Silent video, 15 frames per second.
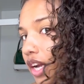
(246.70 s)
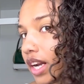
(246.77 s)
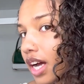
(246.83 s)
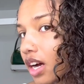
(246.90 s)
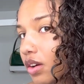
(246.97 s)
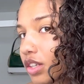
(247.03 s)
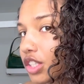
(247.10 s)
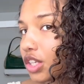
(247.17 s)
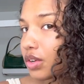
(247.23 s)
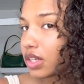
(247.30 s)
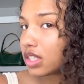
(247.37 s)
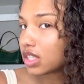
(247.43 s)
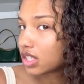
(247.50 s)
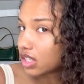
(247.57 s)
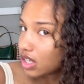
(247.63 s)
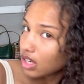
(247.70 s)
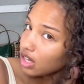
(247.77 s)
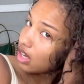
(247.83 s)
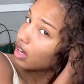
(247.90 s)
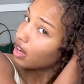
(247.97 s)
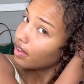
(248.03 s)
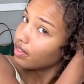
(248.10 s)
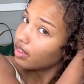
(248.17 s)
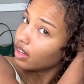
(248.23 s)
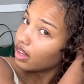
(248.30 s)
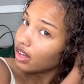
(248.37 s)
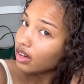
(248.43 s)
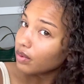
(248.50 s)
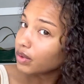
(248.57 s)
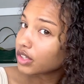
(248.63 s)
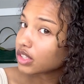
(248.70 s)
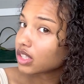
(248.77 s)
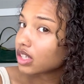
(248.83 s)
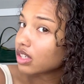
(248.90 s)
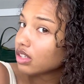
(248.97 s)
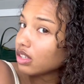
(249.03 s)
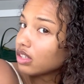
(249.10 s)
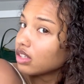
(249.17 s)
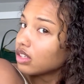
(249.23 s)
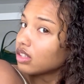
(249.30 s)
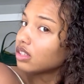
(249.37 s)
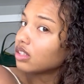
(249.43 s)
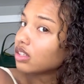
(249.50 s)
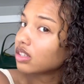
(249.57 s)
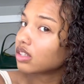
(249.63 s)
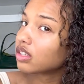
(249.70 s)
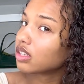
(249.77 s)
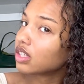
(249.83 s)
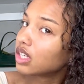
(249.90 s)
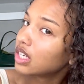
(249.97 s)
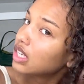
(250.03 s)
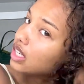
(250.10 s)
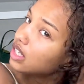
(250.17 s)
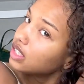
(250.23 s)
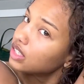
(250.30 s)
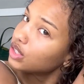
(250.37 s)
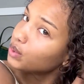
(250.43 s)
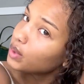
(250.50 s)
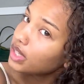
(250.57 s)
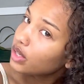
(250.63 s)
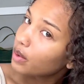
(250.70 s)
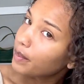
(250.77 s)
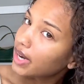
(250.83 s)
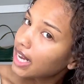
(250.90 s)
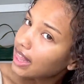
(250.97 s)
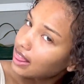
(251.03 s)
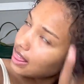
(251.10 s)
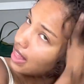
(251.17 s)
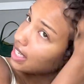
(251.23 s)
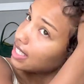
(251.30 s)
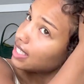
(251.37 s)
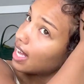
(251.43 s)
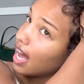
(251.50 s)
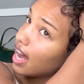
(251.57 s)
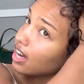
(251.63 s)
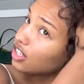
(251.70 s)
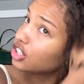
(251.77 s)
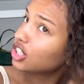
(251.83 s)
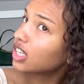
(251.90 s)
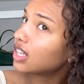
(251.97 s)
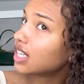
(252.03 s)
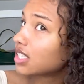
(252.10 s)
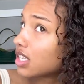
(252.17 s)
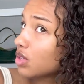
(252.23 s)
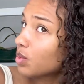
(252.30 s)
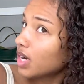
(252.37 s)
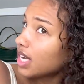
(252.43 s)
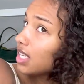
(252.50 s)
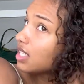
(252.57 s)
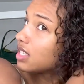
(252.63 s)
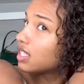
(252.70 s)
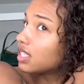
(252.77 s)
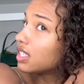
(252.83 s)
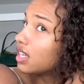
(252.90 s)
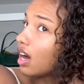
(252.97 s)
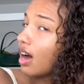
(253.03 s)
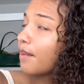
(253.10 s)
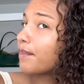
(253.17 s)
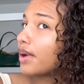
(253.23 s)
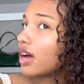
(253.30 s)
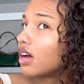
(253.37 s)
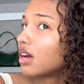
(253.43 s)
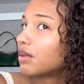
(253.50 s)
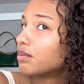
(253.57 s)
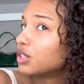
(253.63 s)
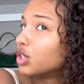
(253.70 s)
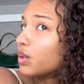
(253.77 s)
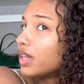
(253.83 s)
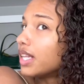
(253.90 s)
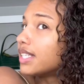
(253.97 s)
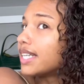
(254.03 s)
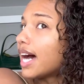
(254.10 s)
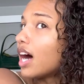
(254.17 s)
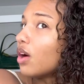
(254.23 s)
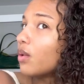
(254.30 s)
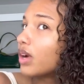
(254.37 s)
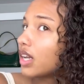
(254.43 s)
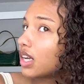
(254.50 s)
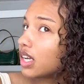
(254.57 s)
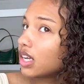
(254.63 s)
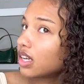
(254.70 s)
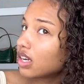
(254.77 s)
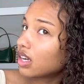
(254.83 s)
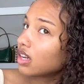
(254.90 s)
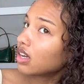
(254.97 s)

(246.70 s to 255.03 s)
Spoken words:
now, as you can see, and then we're just gonna do a little bit of this action. This is when I stop doing the towel in it.